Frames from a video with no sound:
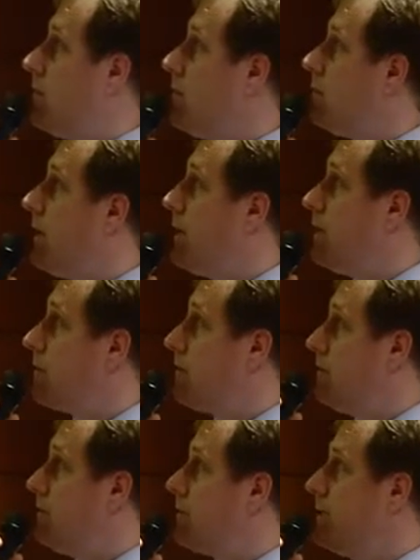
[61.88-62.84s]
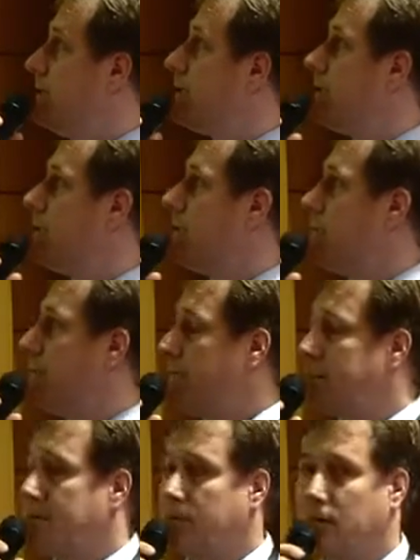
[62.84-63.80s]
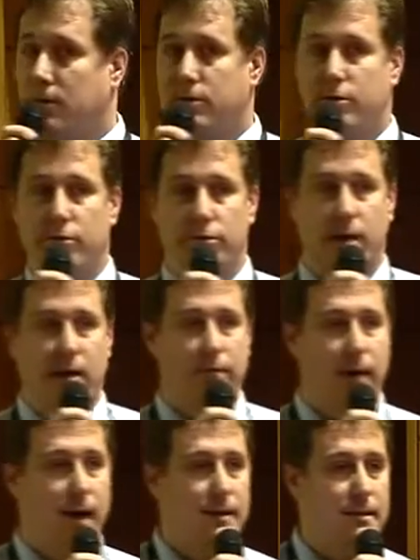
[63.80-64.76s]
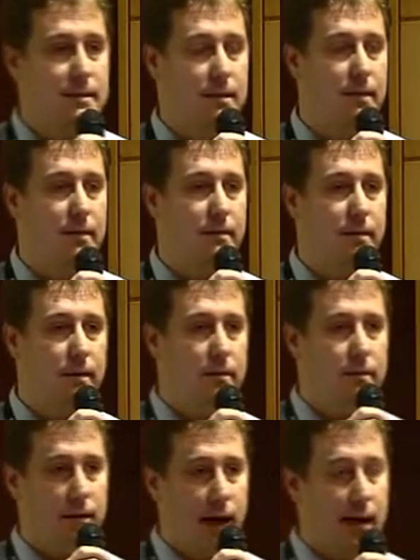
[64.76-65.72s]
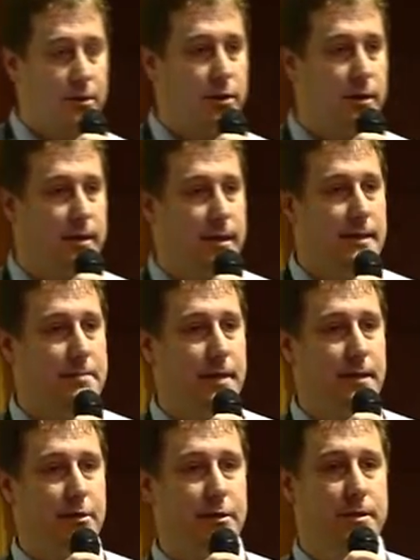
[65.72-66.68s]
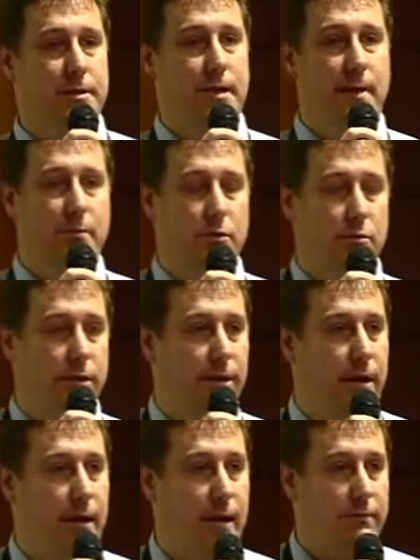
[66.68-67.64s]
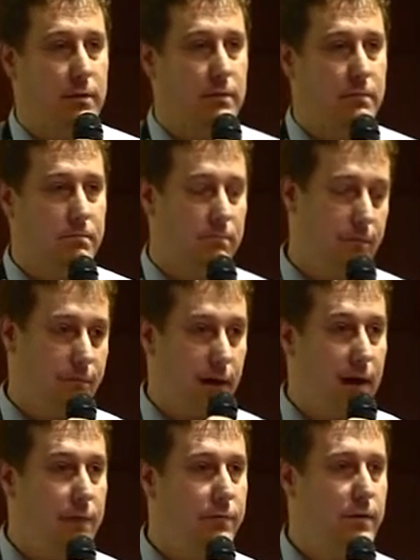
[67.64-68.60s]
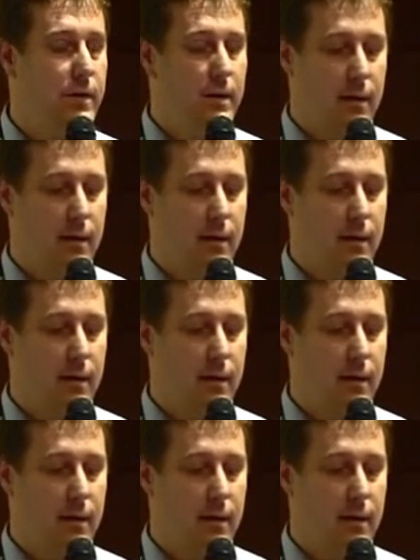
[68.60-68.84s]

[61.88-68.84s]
the right-hand side, you see it in the picture, also to drive large test benches up to TRL level 5.